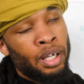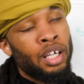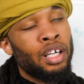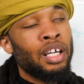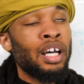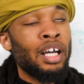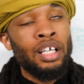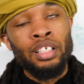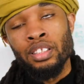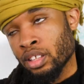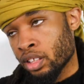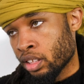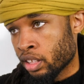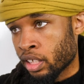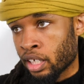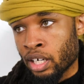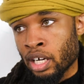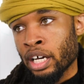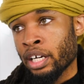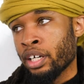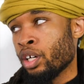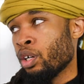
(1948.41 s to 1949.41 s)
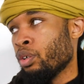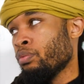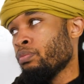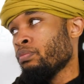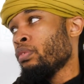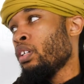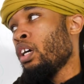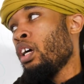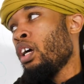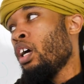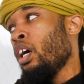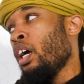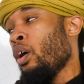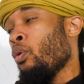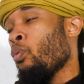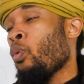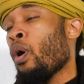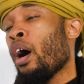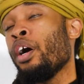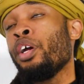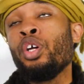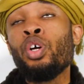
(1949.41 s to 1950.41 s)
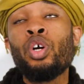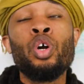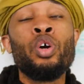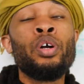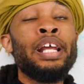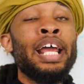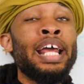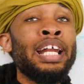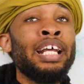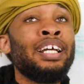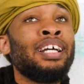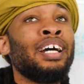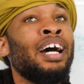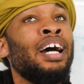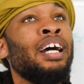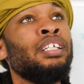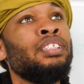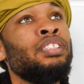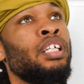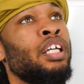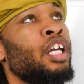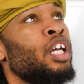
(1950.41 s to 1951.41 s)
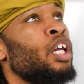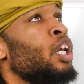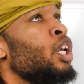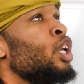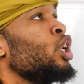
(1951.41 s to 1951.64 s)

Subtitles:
about content now, I know. While you're creating content,